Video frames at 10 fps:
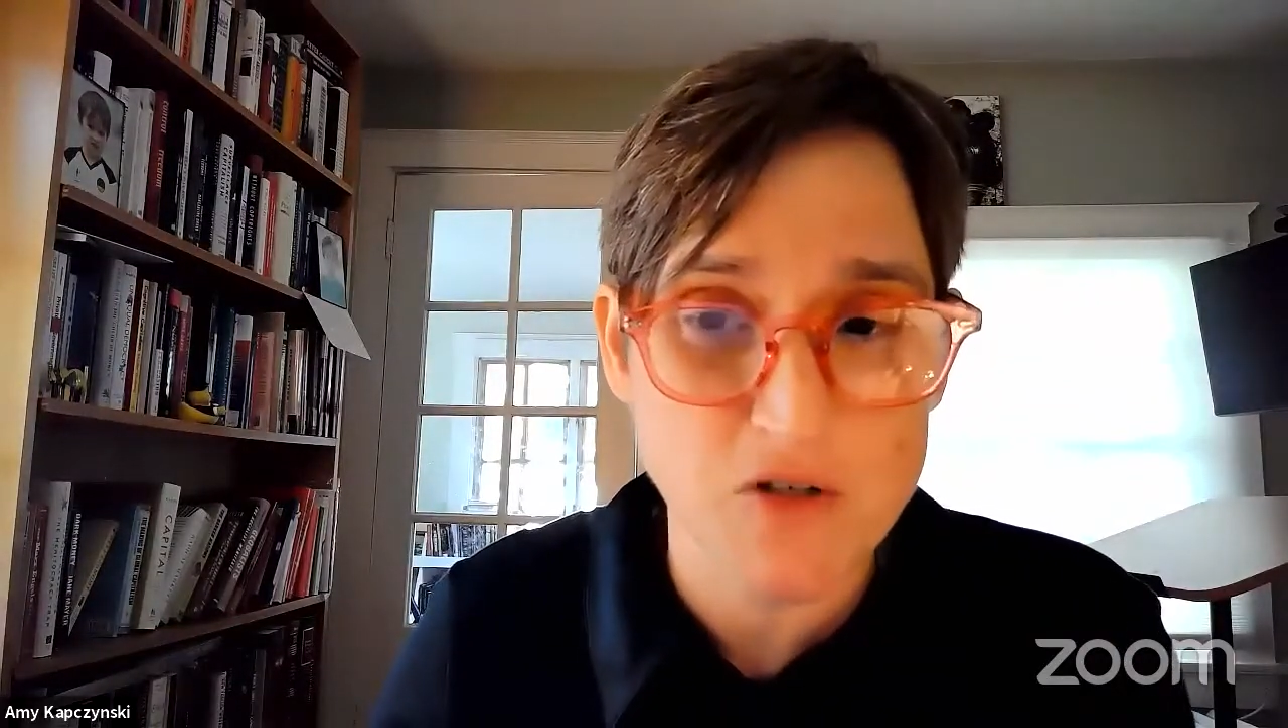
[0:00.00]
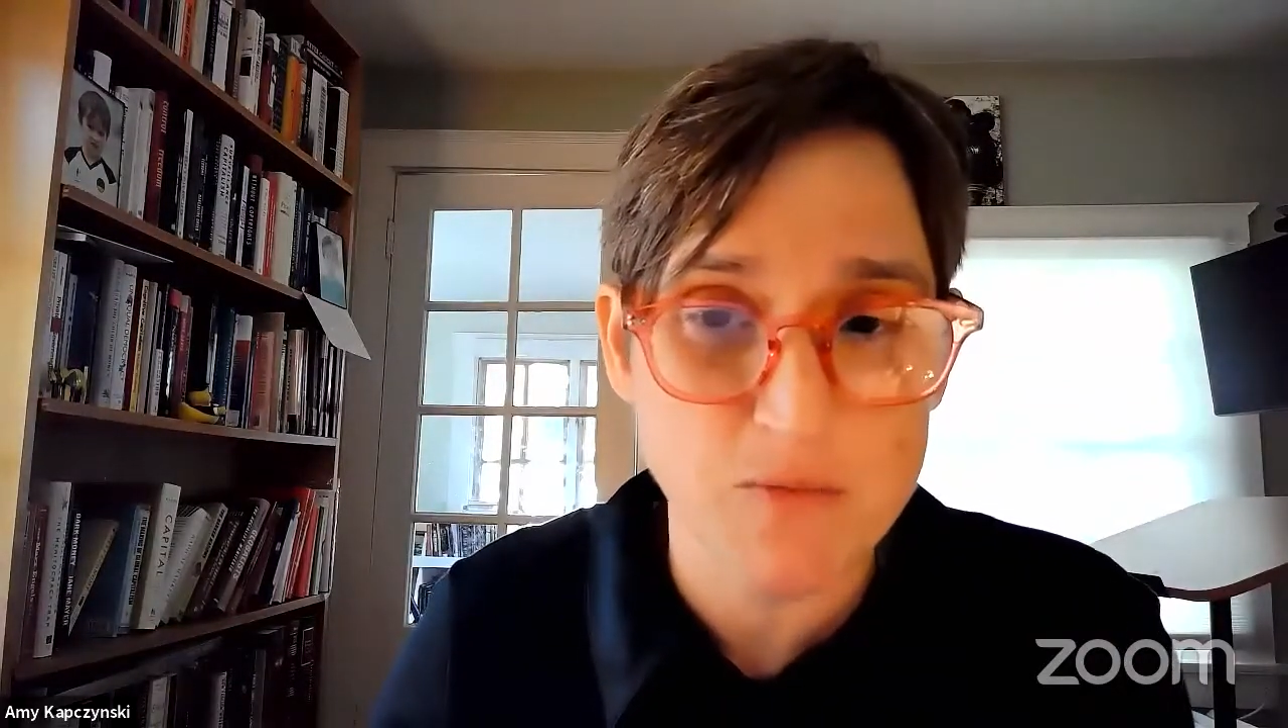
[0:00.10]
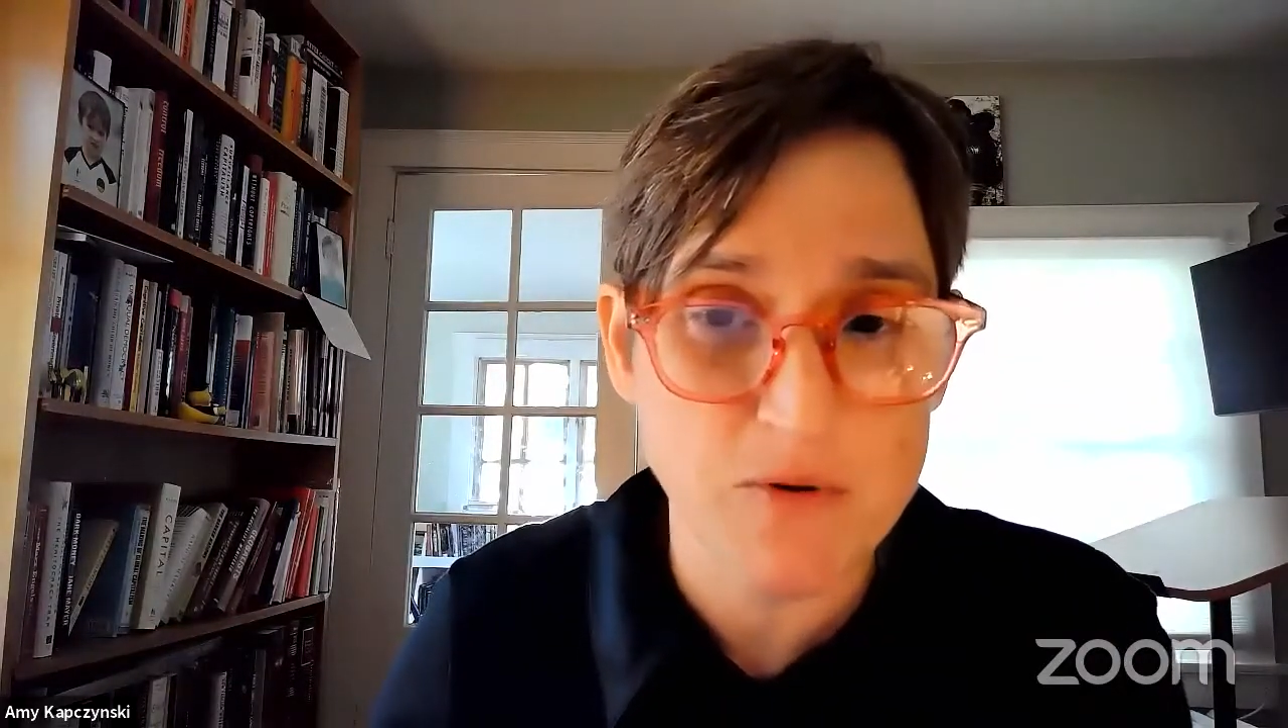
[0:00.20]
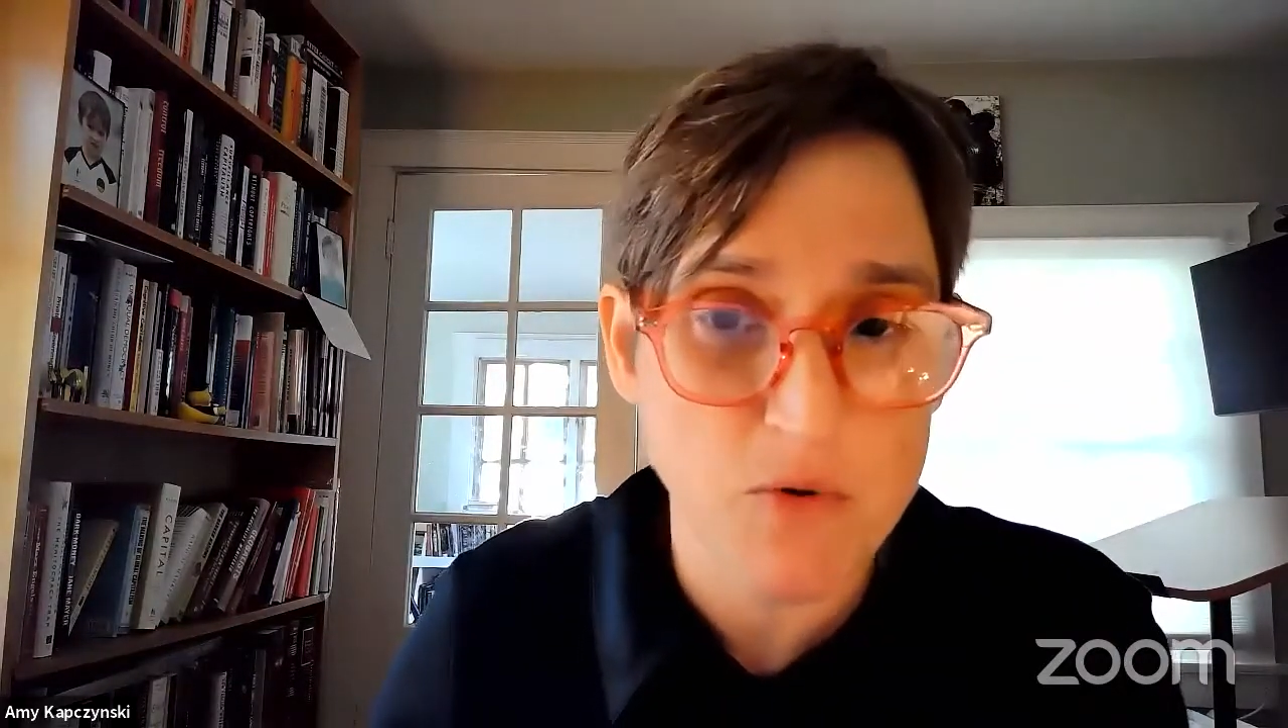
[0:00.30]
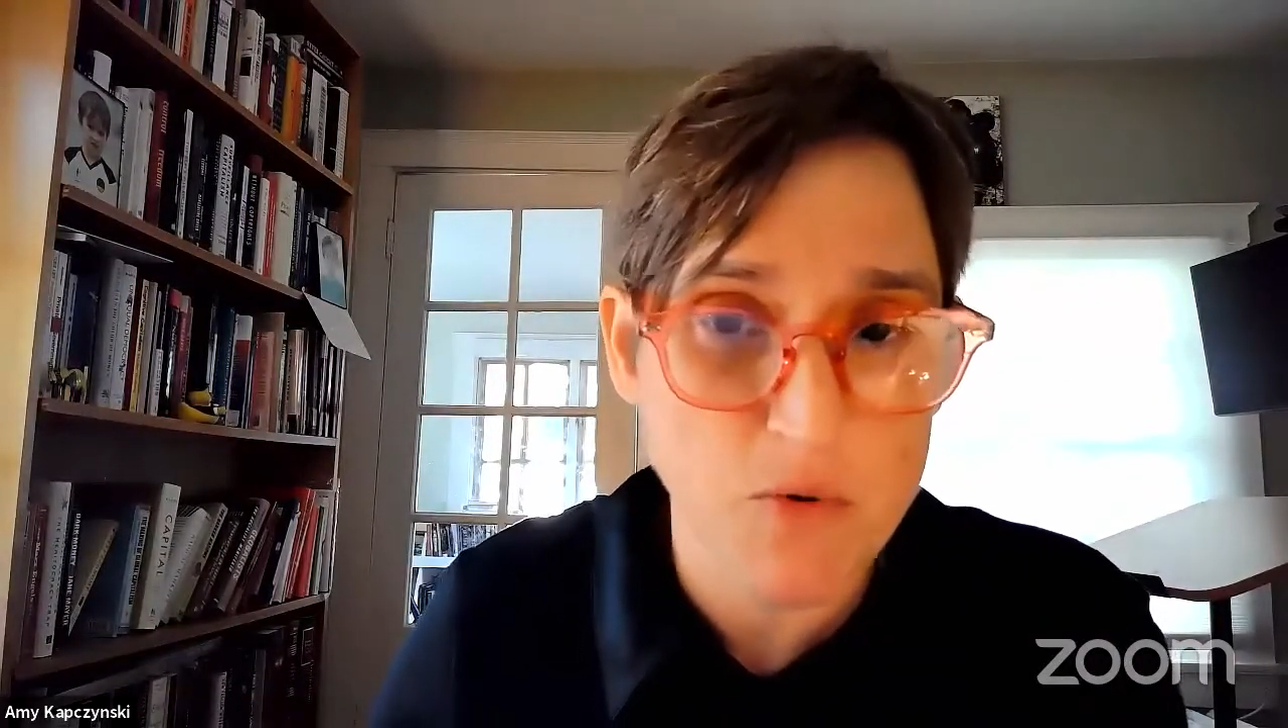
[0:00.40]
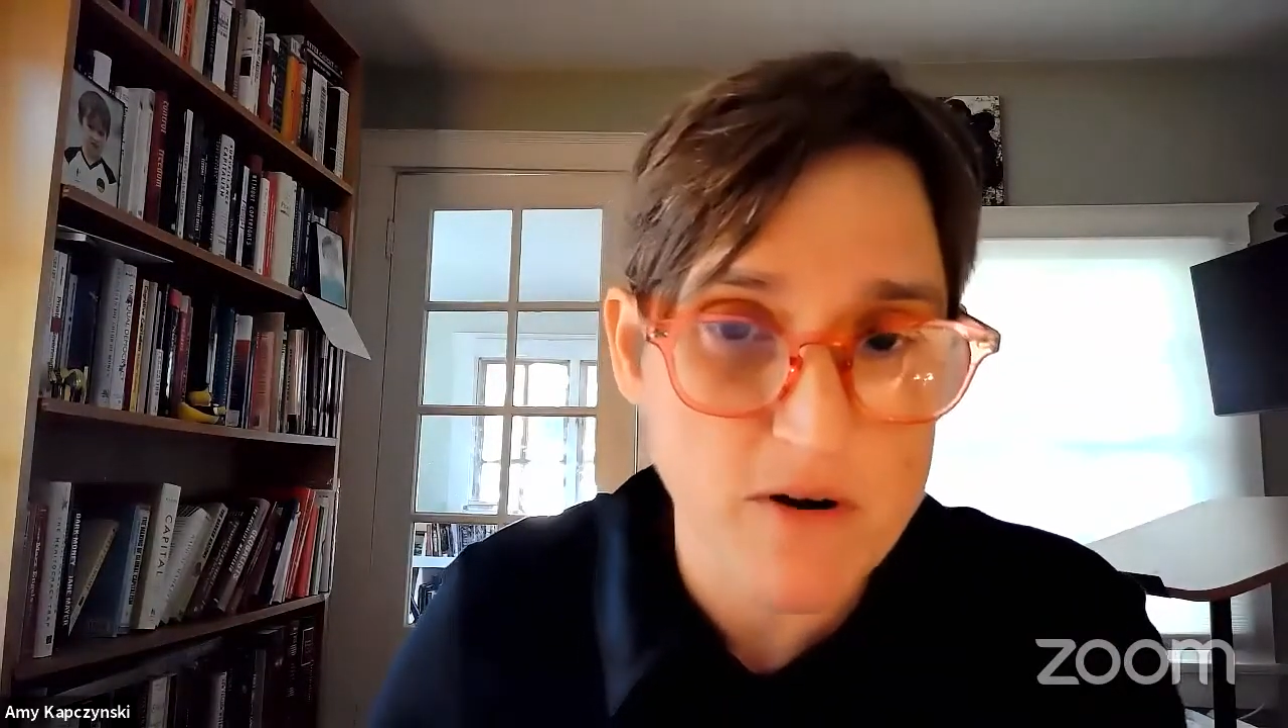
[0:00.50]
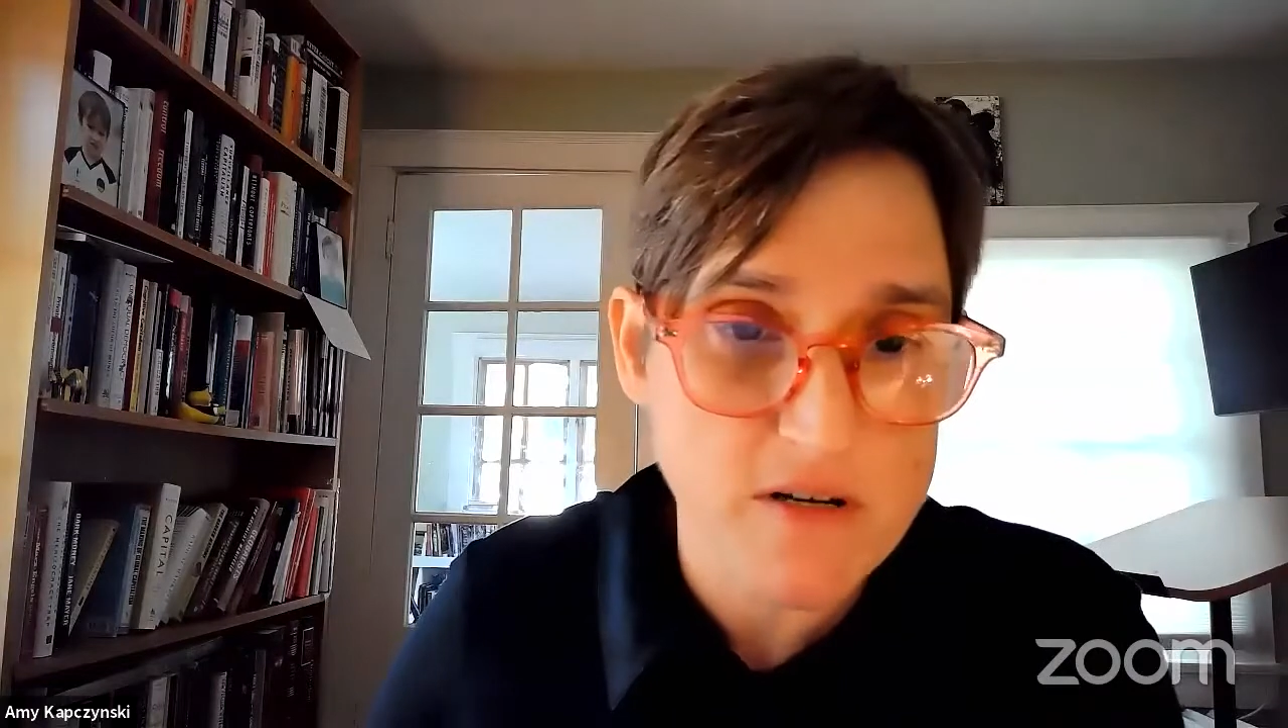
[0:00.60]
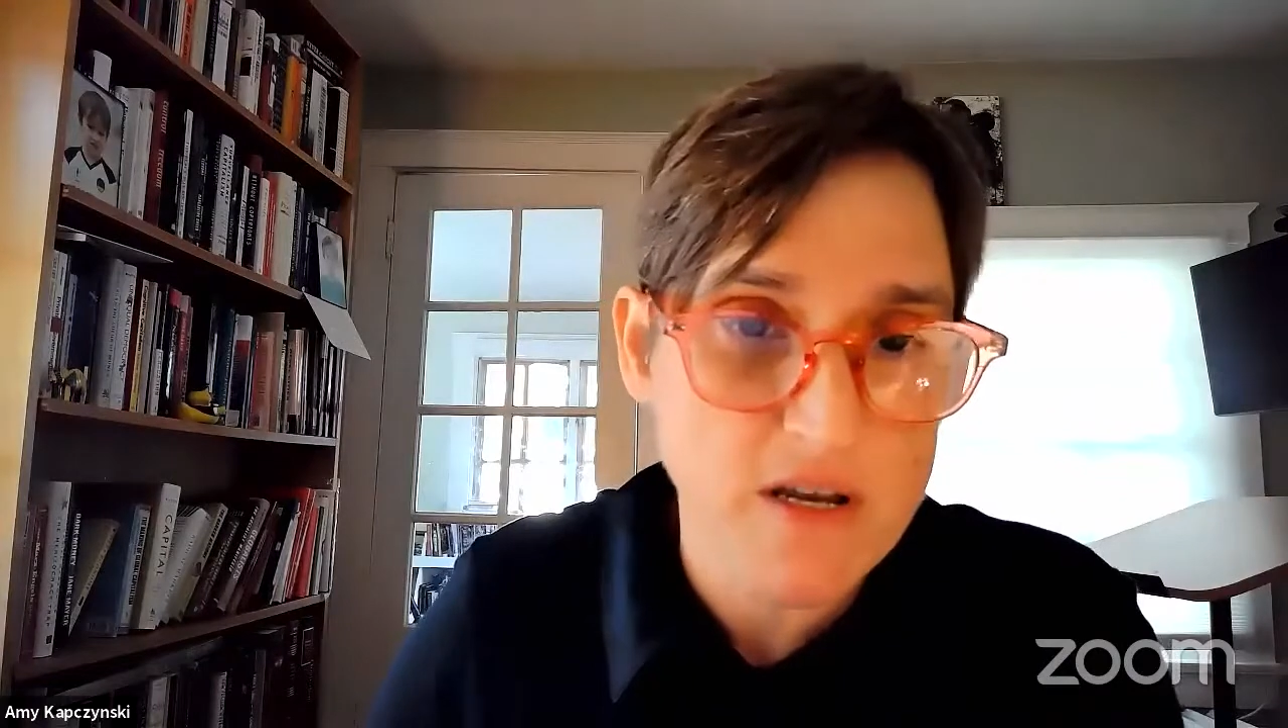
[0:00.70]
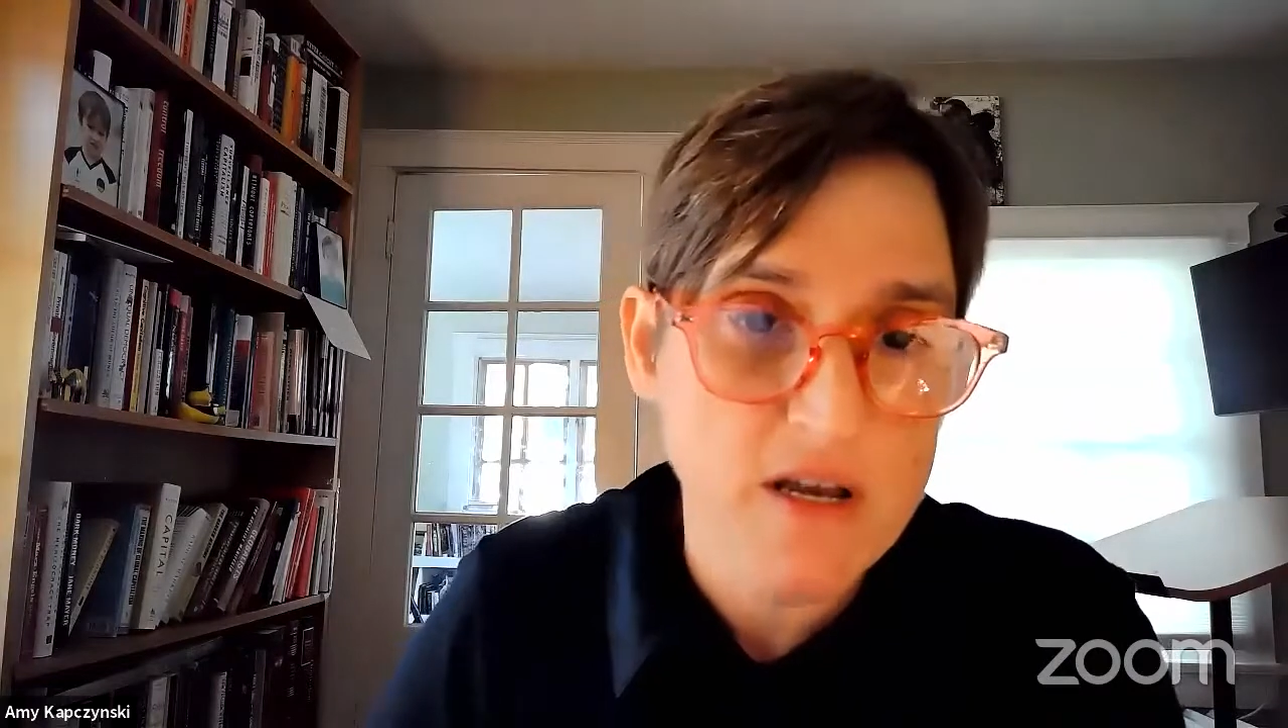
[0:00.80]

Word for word: Supreme Court,